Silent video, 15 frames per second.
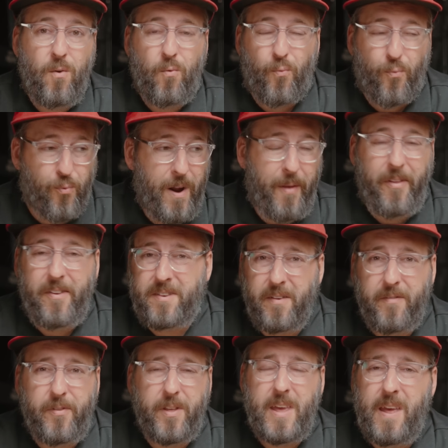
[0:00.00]

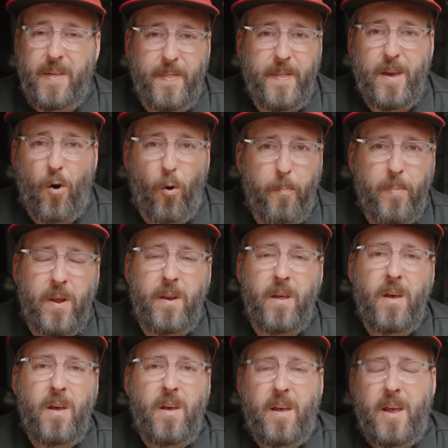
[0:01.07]
relatively in the open.
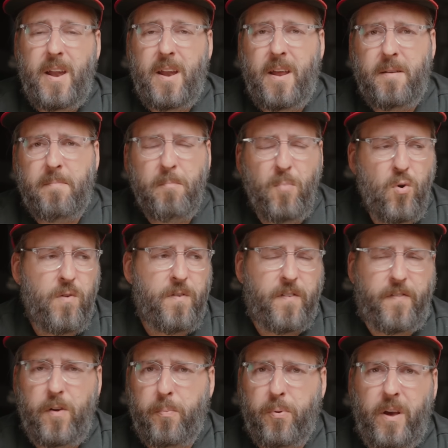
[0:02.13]
It had moved a
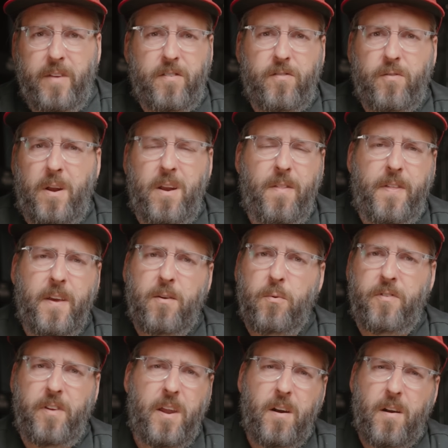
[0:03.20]
few places, so I didn't think it
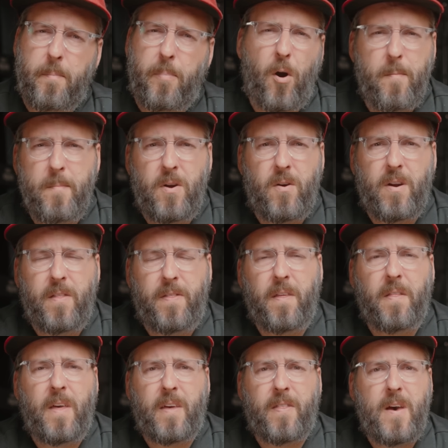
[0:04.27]
was in an apartment or
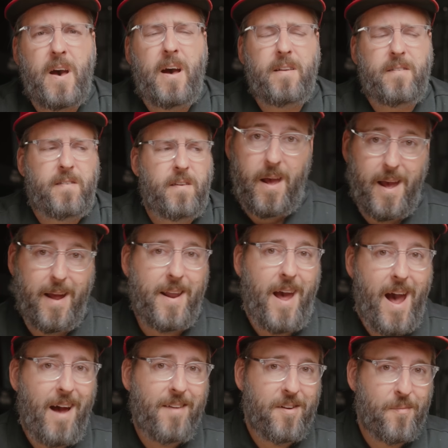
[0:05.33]
anything like like that. And
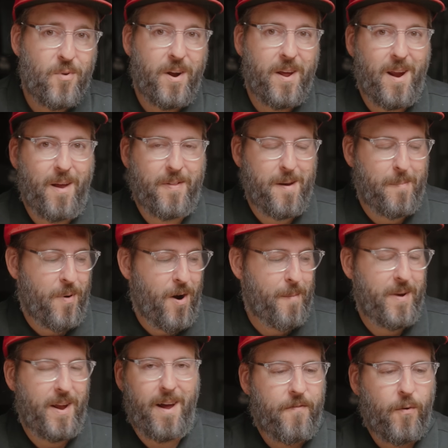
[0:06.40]
as I'm running out the
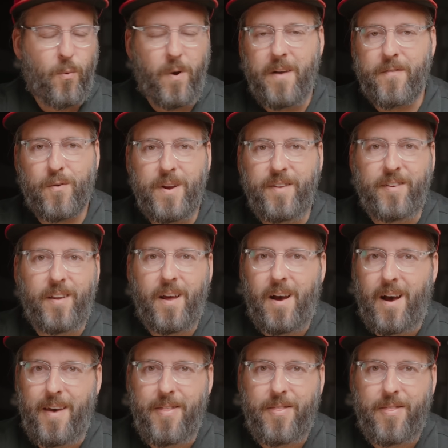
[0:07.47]
apartment, for whatever reason, I